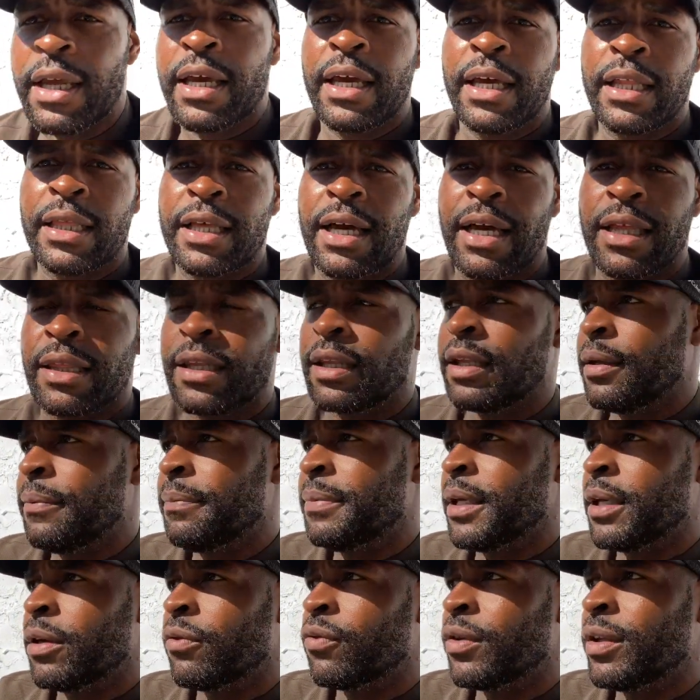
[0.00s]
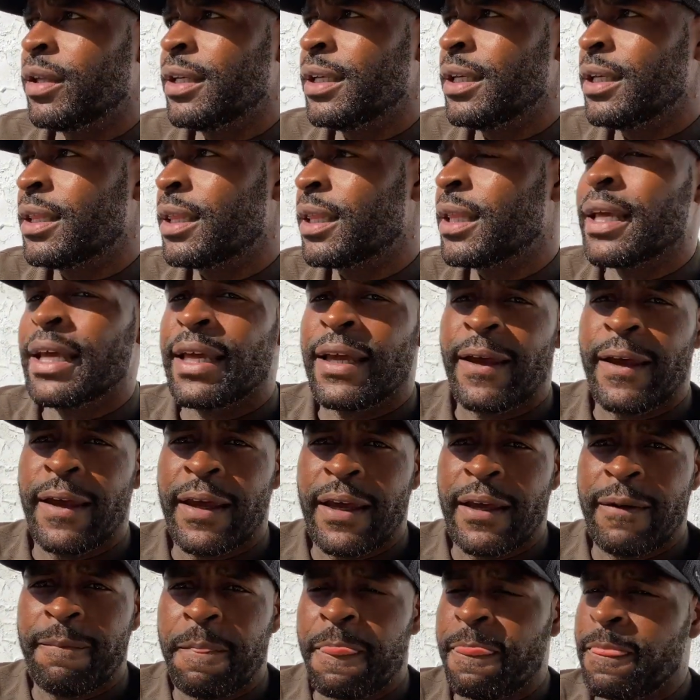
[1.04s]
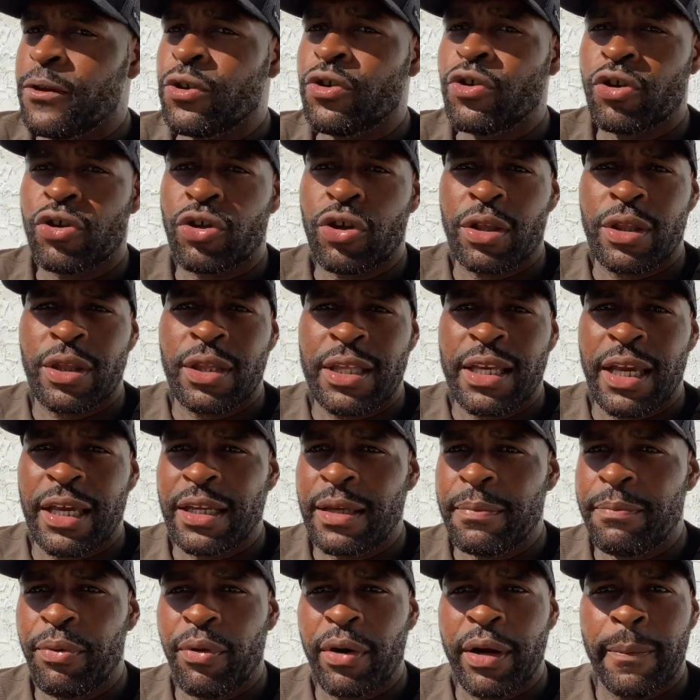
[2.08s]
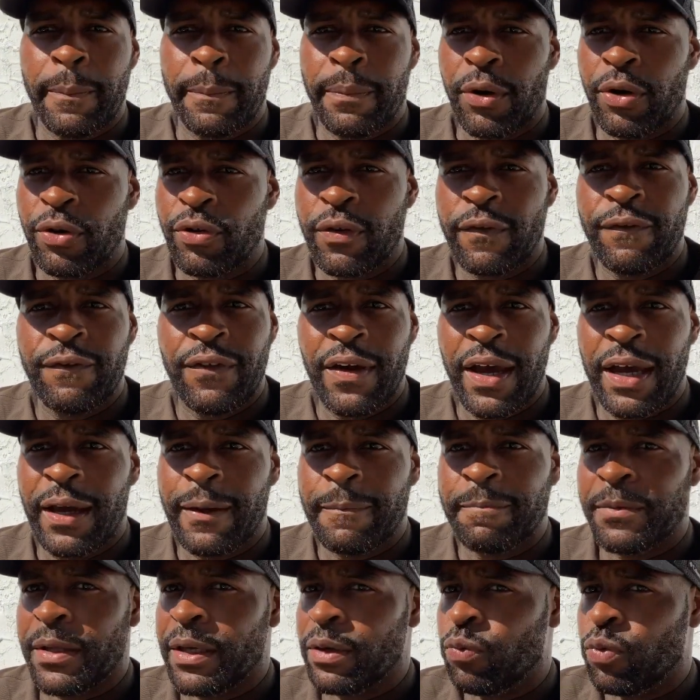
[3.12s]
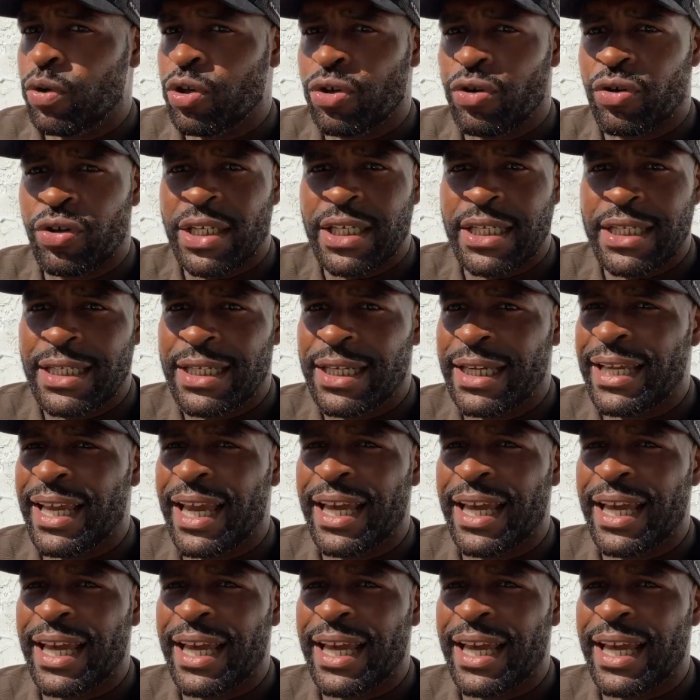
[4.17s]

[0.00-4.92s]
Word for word: it's constantly being released, and you're just steady burning fat. And when you're eating,